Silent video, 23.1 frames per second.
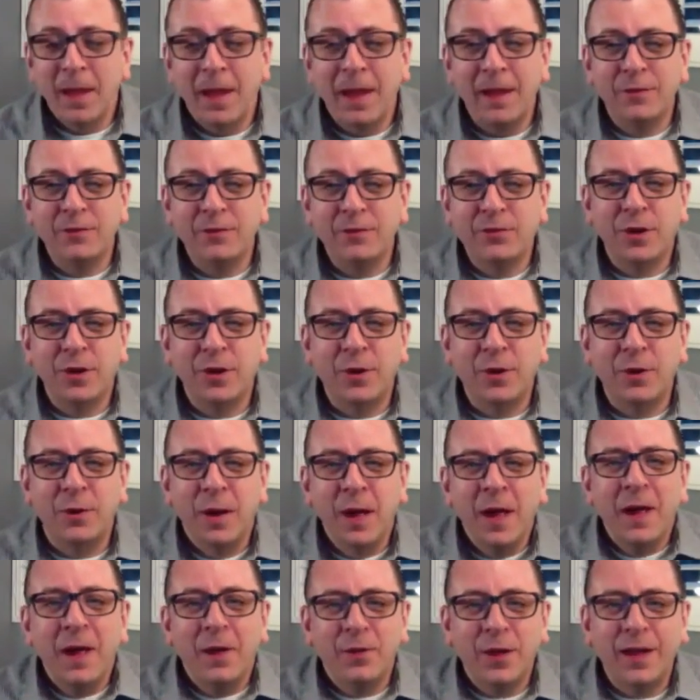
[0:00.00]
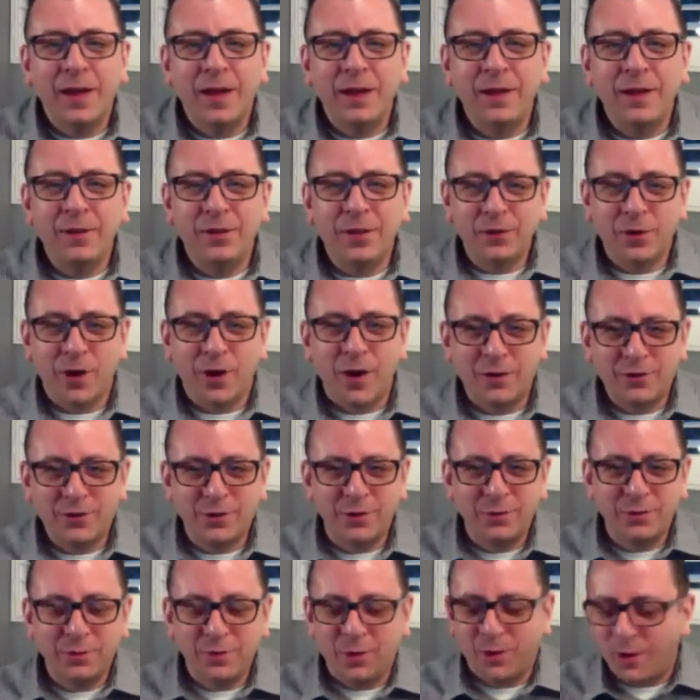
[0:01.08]
And so they
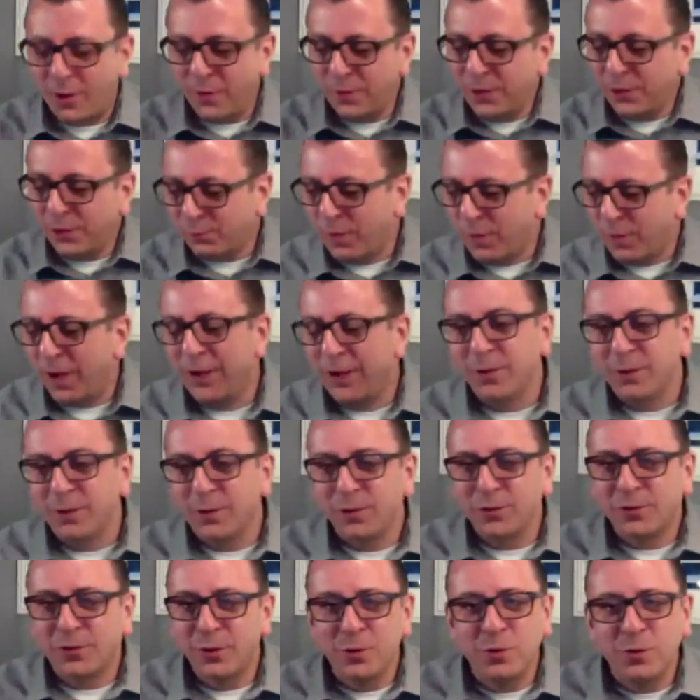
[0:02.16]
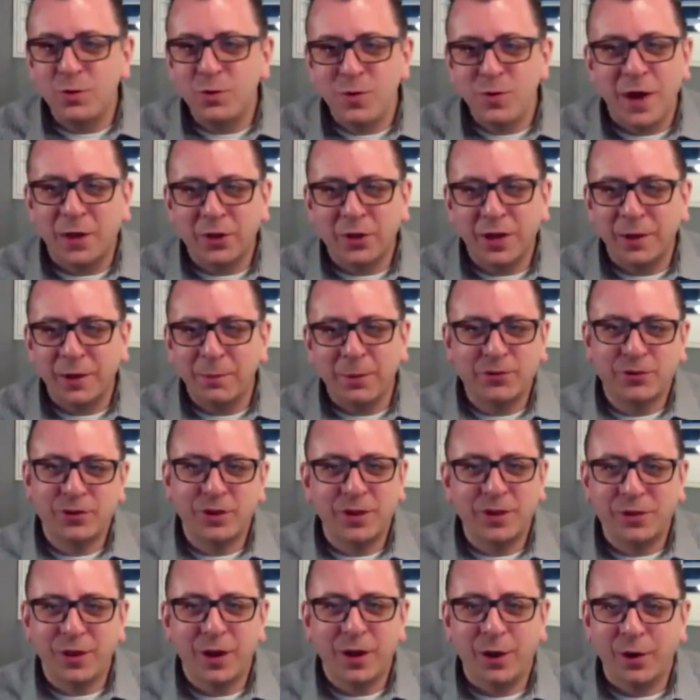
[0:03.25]
talk to all these regulars who do nothing but
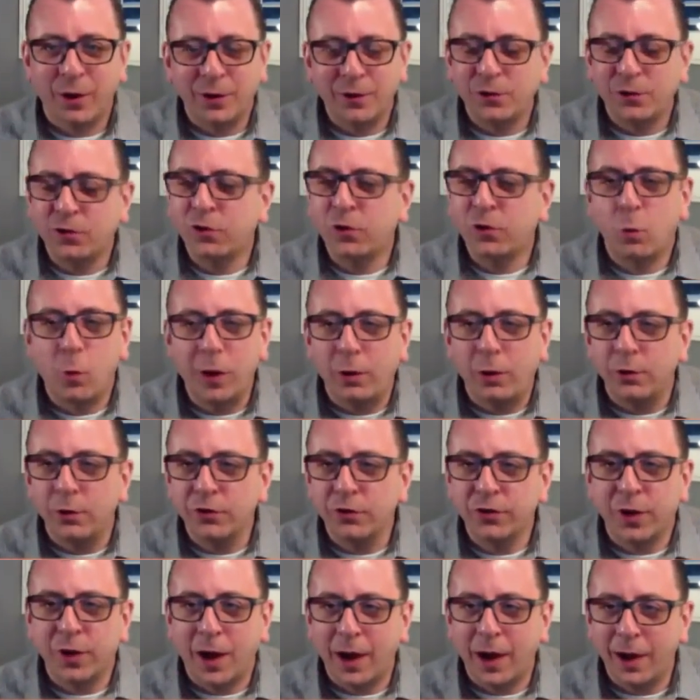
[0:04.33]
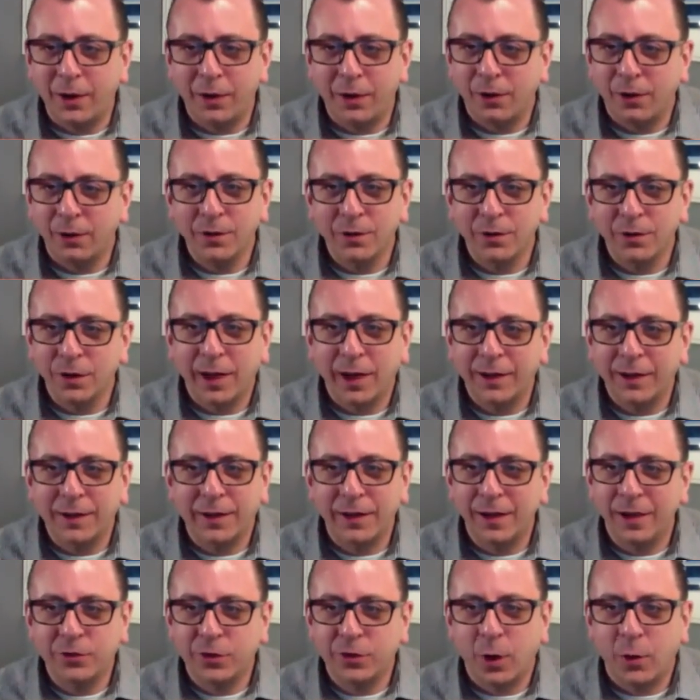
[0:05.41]
sit there and swill cider like
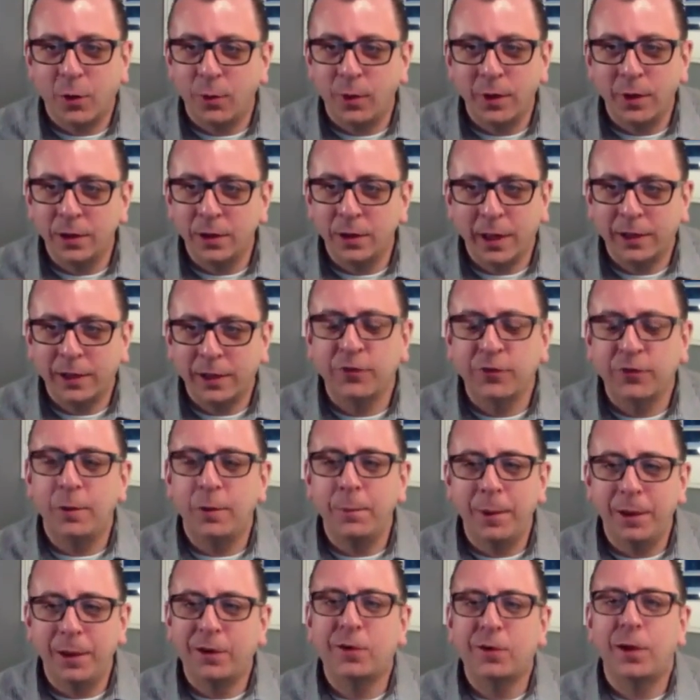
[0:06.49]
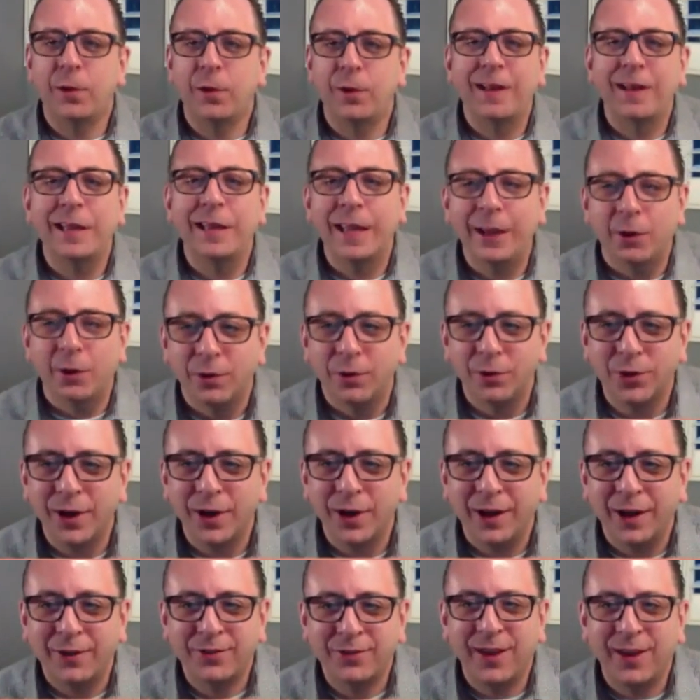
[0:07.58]
it's going to be declared illegal
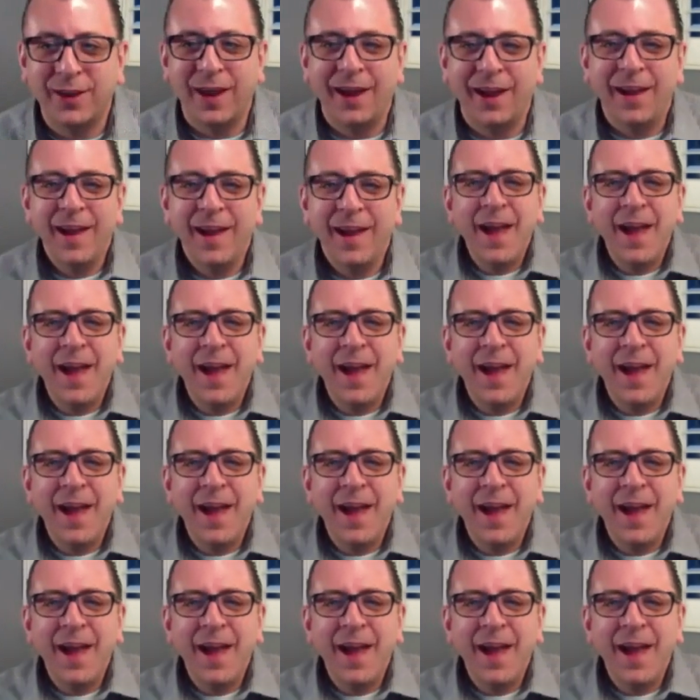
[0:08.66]
the next day.